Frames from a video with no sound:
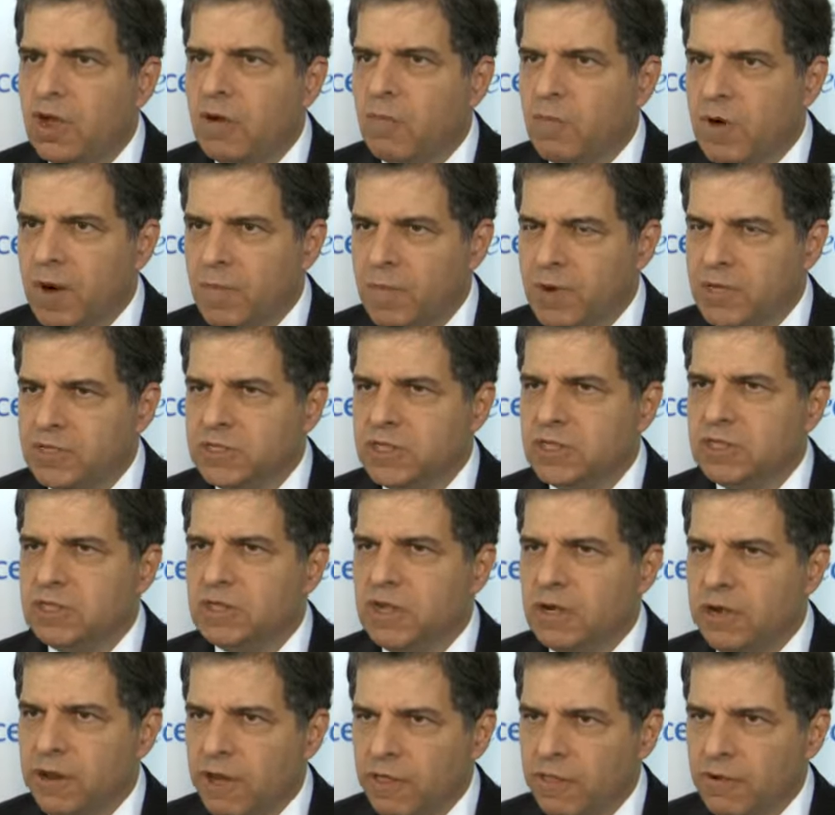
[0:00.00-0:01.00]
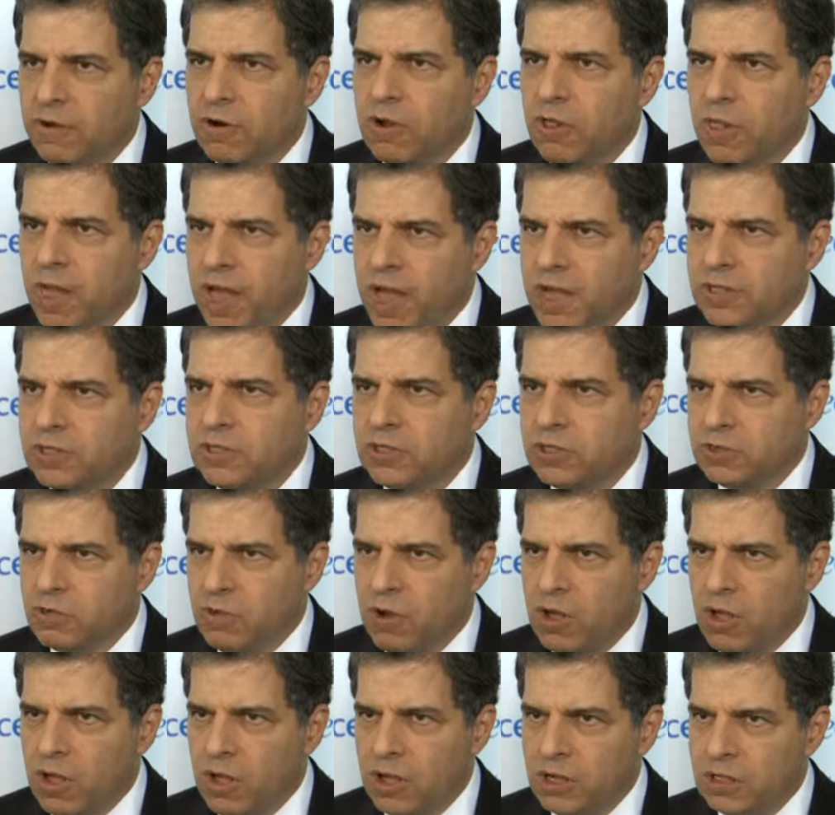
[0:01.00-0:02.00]
represents another class of
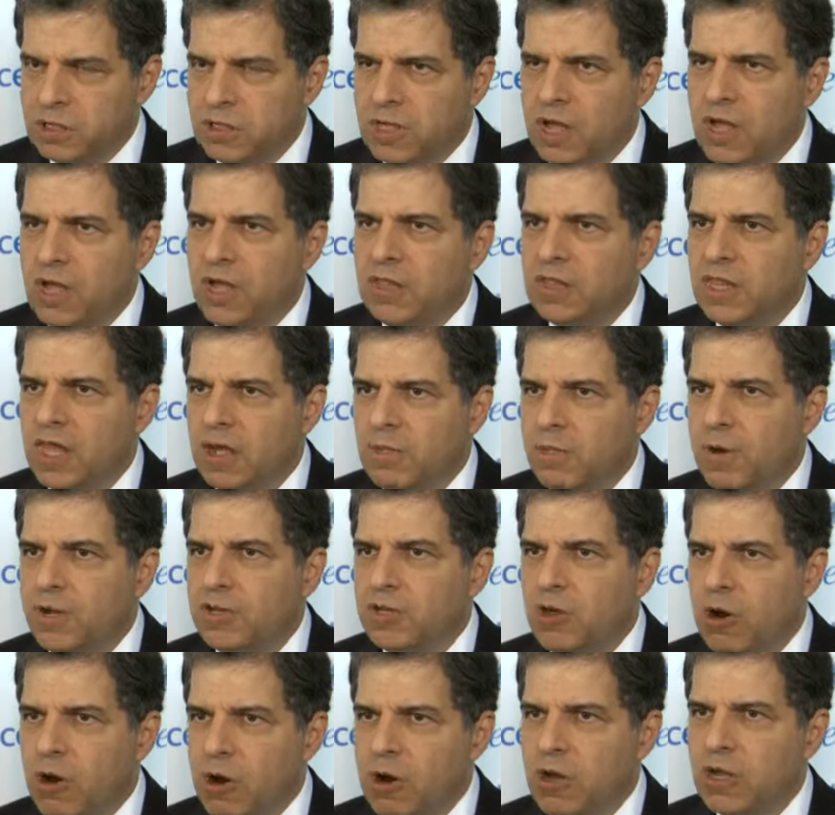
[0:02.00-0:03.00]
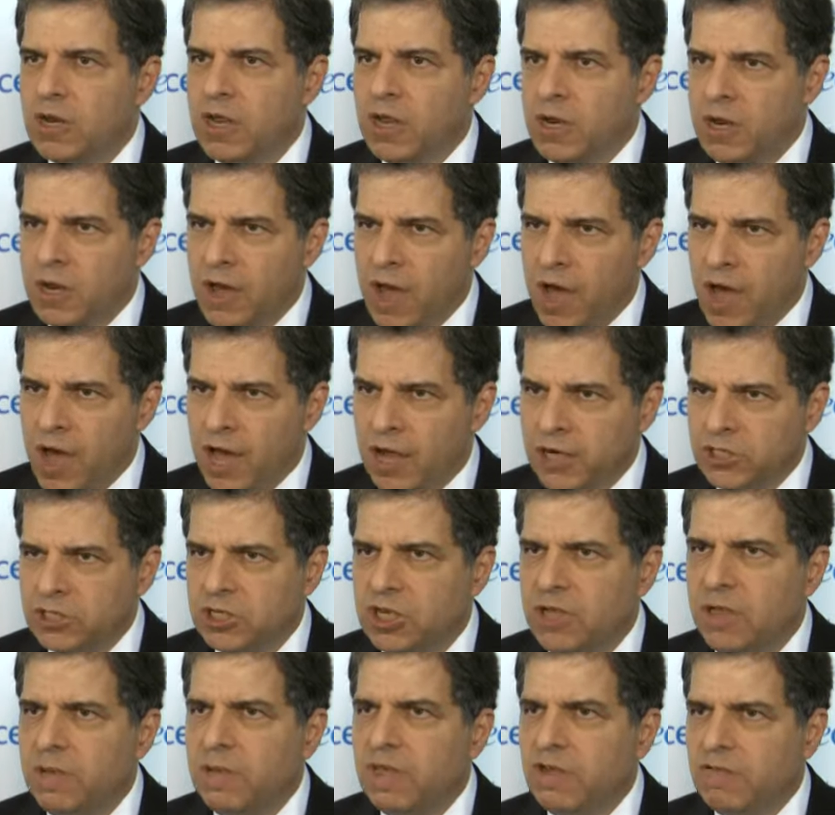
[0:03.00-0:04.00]
drugs that by targeting Notch,
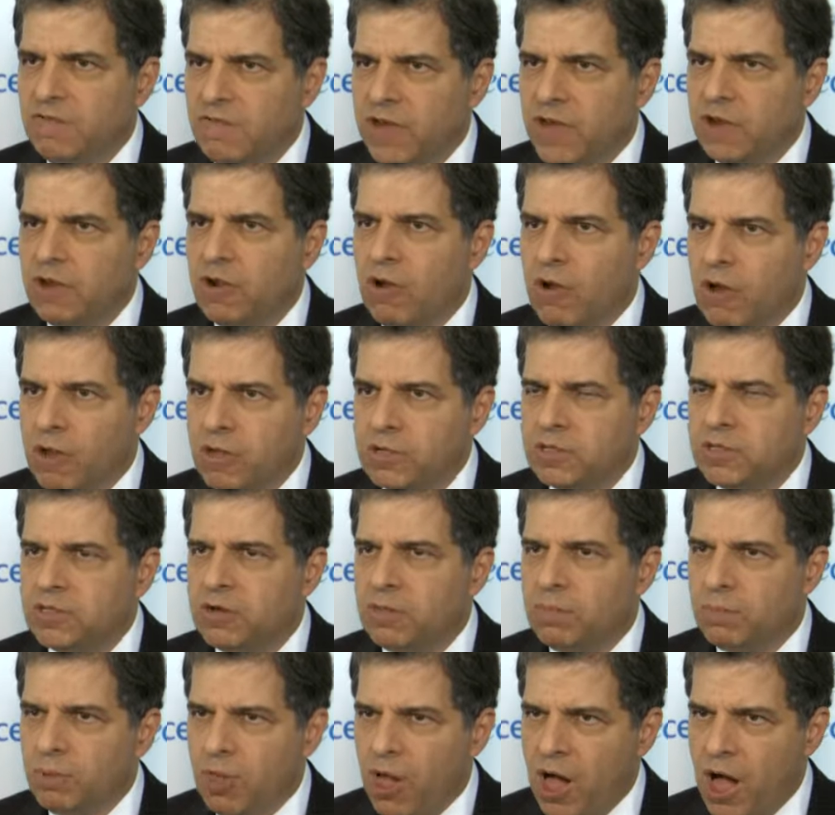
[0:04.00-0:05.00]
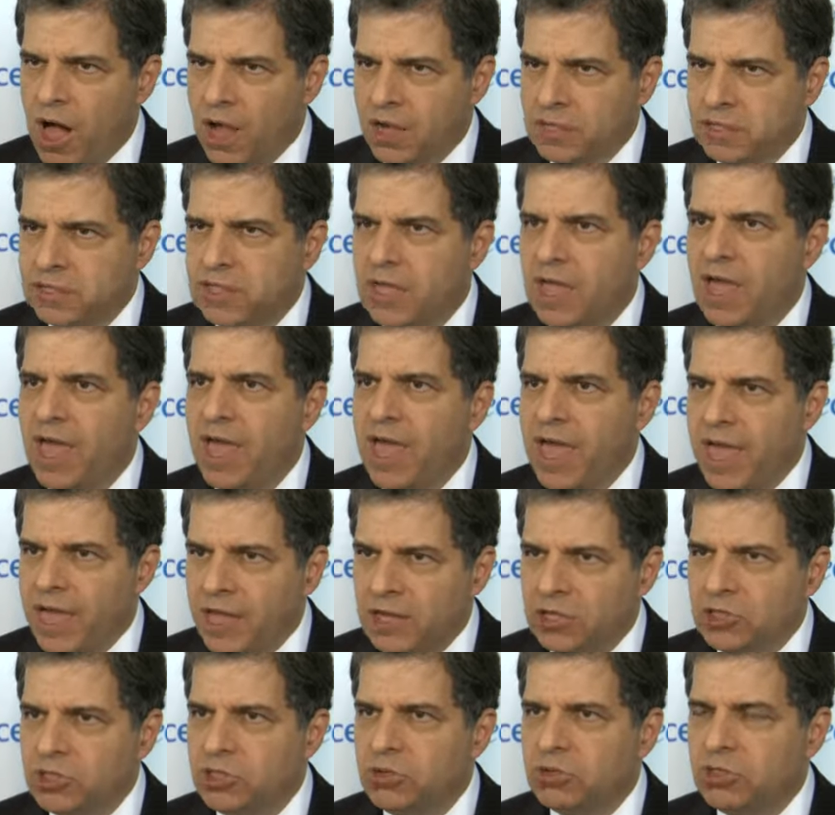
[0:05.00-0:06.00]
in fact, also blocks
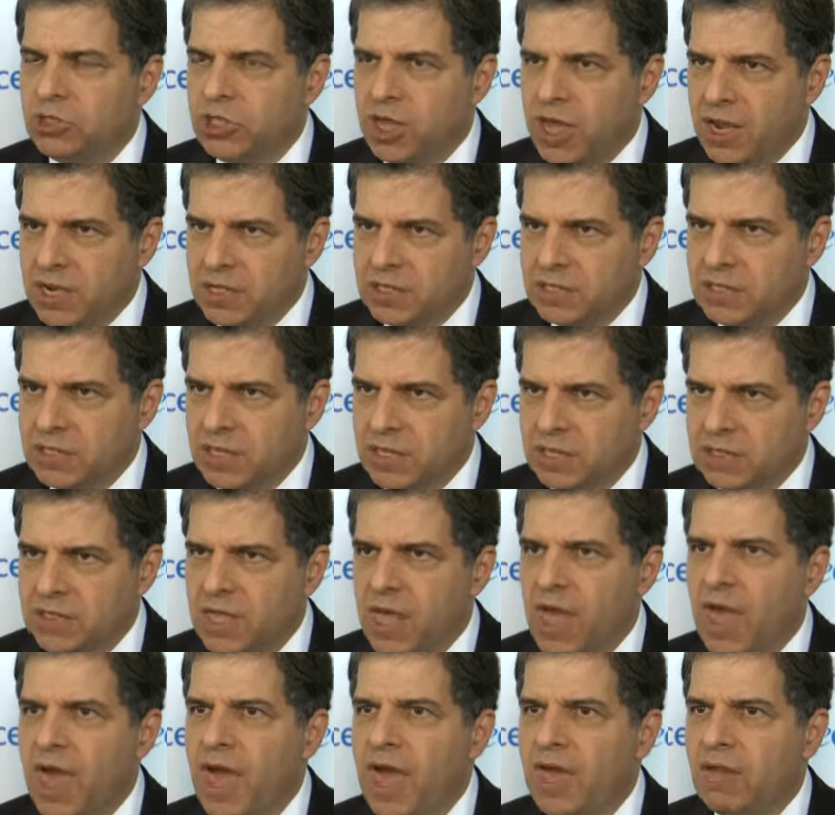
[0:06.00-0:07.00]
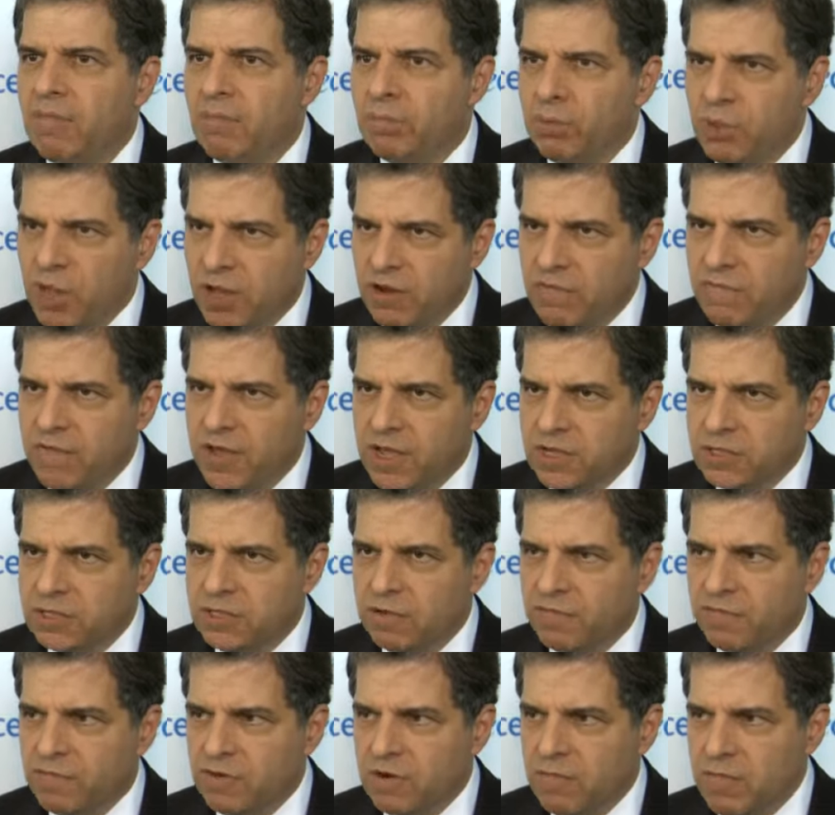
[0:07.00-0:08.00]
angiogenesis and blood
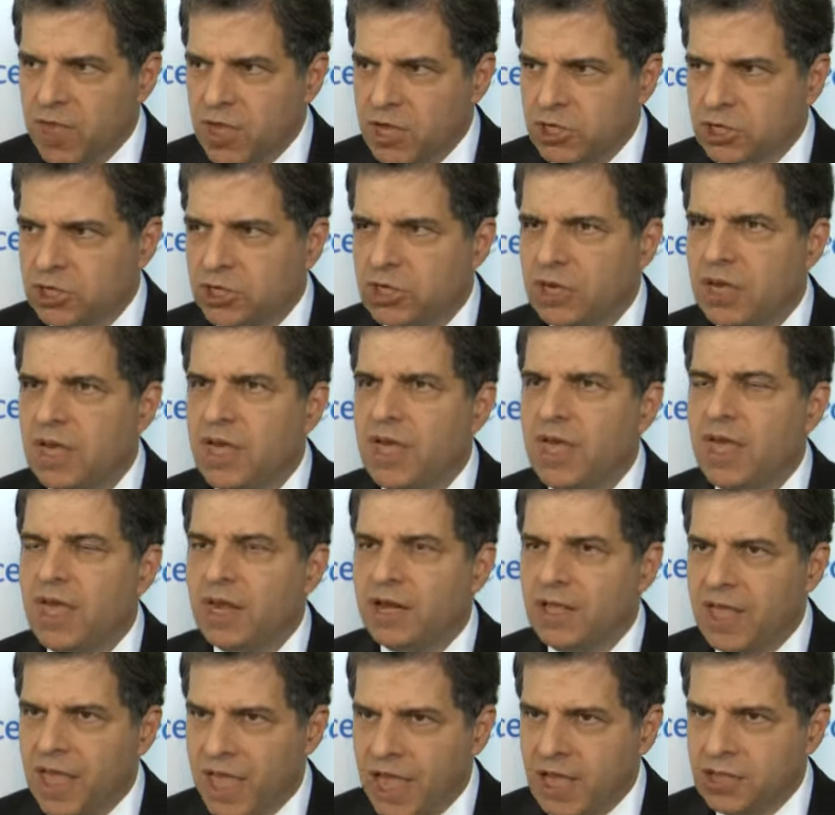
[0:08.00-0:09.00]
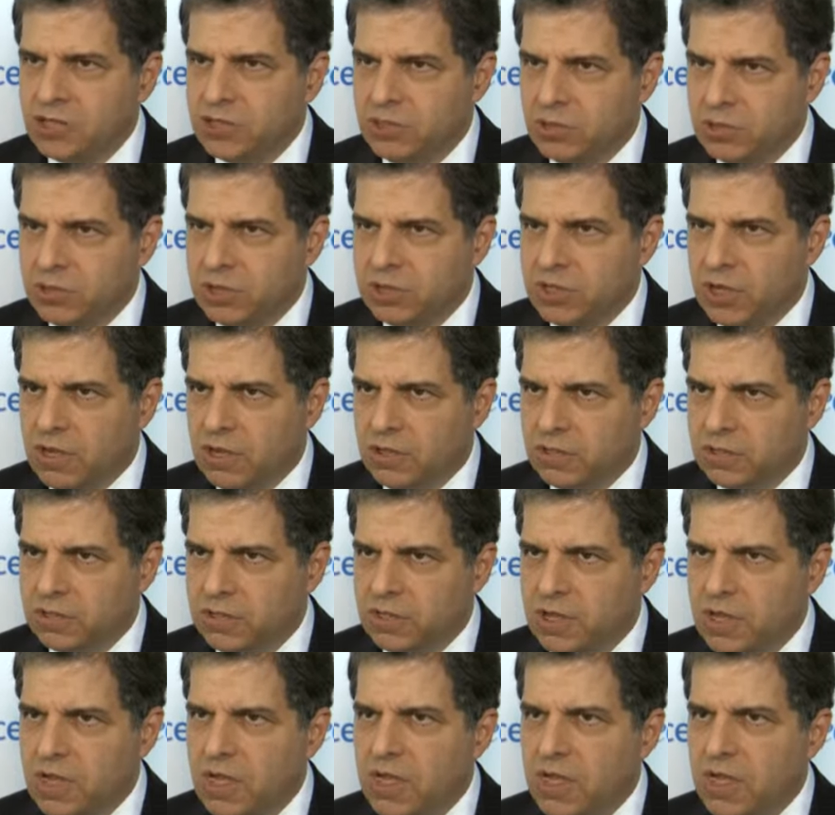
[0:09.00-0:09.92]
vessel formation in cancer cells.